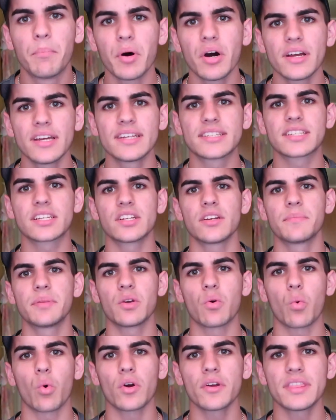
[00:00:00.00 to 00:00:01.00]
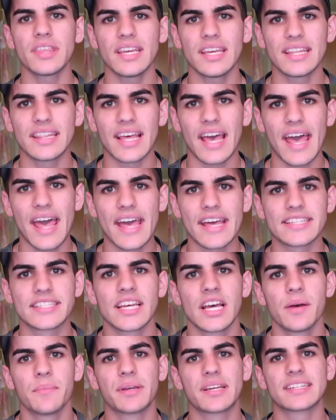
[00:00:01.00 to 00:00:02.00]
but it's gonna be worth it in the end
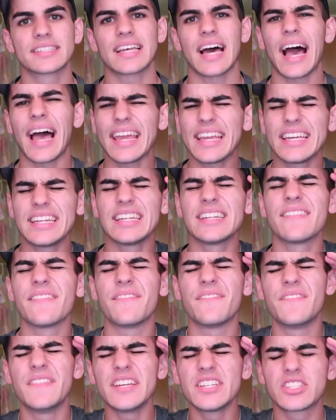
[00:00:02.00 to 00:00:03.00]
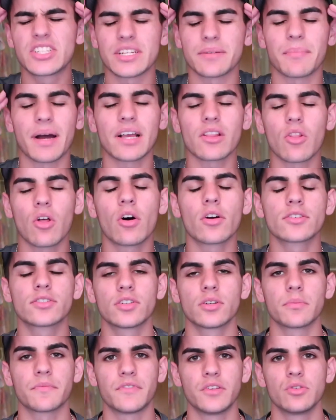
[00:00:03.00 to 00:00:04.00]
because I can envision my
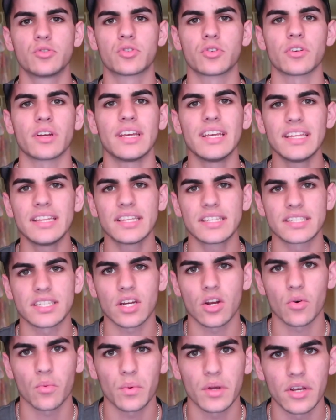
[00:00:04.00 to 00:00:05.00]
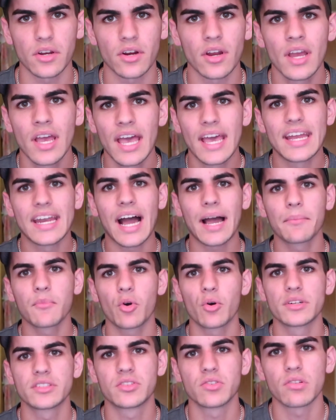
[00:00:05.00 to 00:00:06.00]
long-term future in this career, and I'm
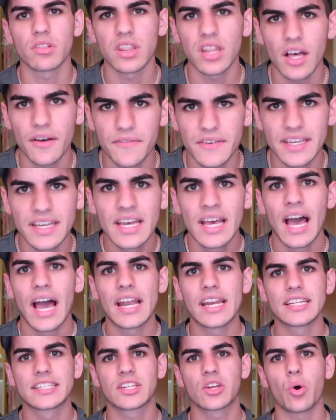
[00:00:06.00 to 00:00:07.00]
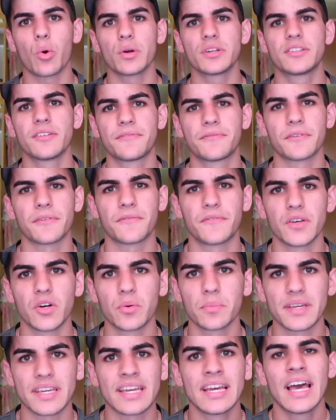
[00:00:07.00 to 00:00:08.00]
going to love it, and it's going to
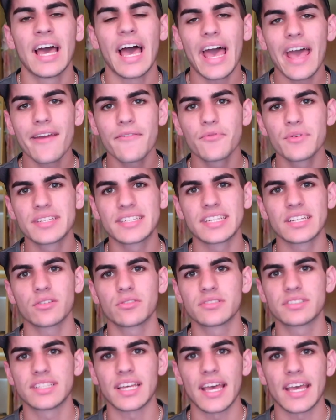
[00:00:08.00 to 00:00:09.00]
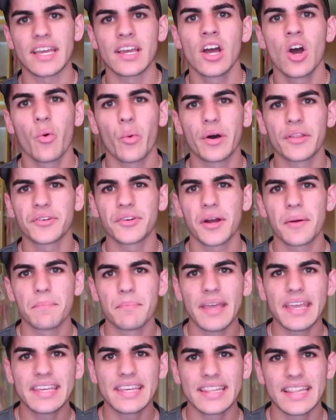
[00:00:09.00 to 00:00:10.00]
fulfill me every single day, whether I'm
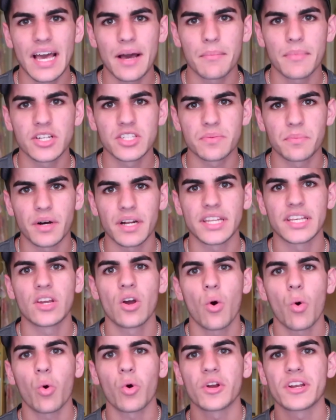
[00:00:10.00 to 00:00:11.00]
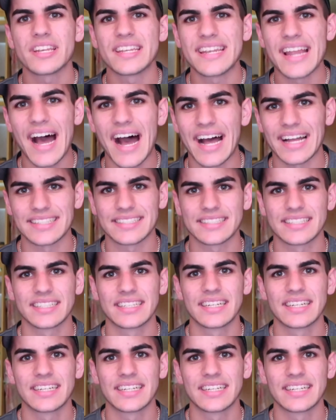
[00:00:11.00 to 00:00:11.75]
making that much money or not.